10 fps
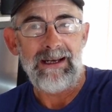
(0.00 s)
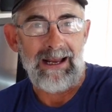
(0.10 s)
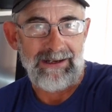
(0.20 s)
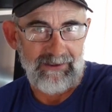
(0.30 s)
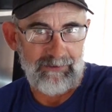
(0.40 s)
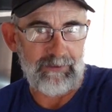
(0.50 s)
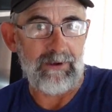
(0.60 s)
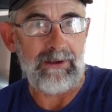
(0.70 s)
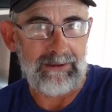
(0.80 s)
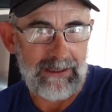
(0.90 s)
and it's
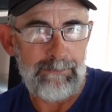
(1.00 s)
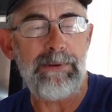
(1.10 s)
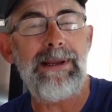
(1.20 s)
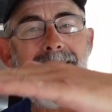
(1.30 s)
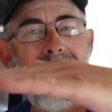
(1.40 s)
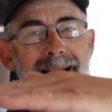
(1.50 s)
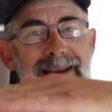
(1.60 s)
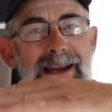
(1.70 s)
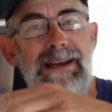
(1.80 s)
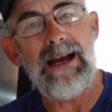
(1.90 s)
keeping it
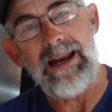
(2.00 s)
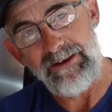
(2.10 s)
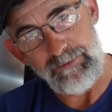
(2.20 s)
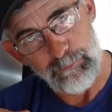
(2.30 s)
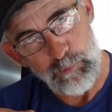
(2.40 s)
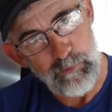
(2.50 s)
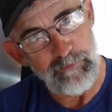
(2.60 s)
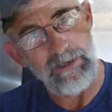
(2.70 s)
higher, and it's moving